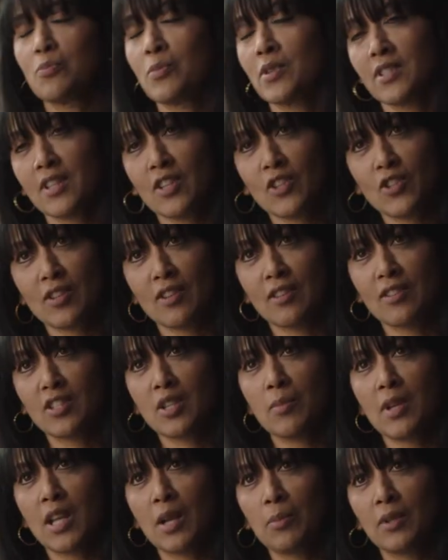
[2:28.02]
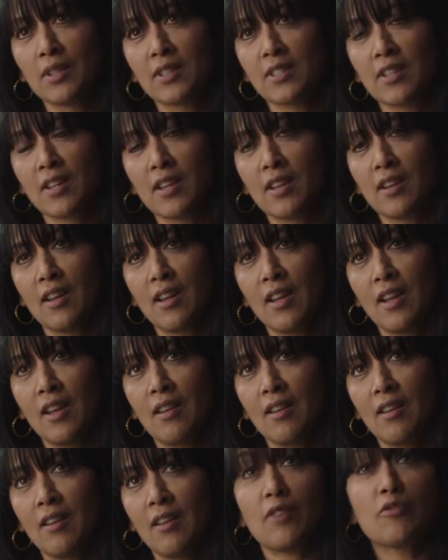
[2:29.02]
position to be able to
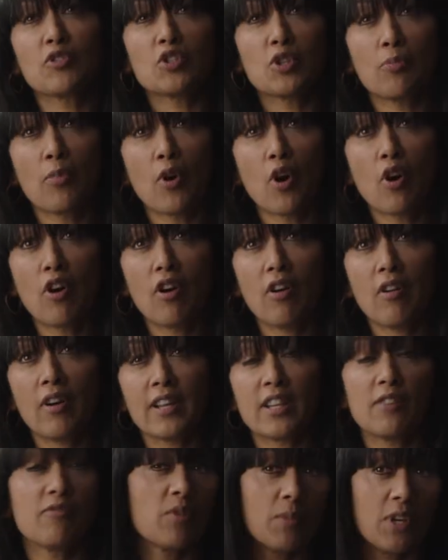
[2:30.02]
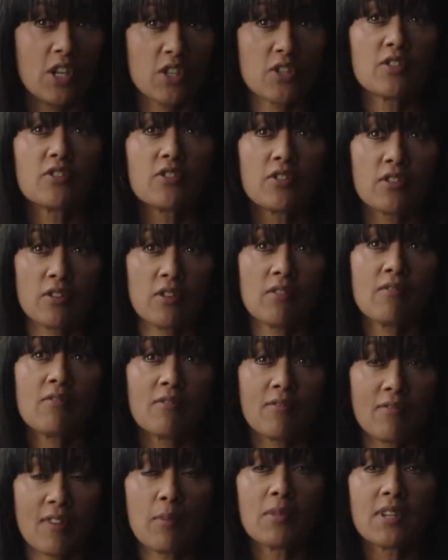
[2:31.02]
give support and information to
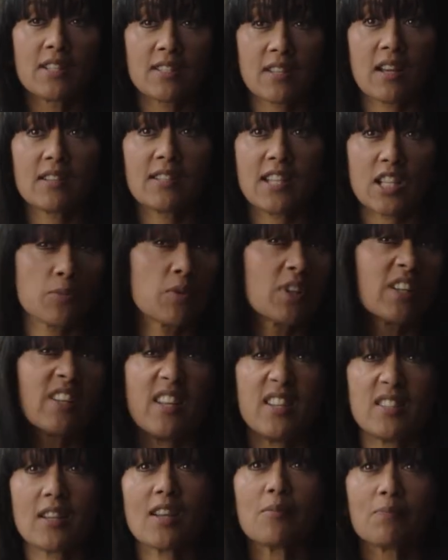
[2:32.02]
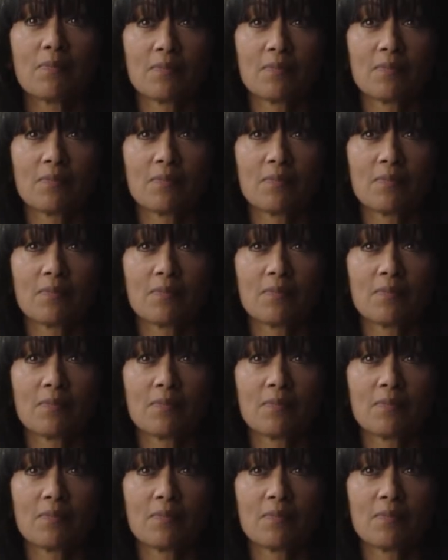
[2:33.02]
families that desperately need it.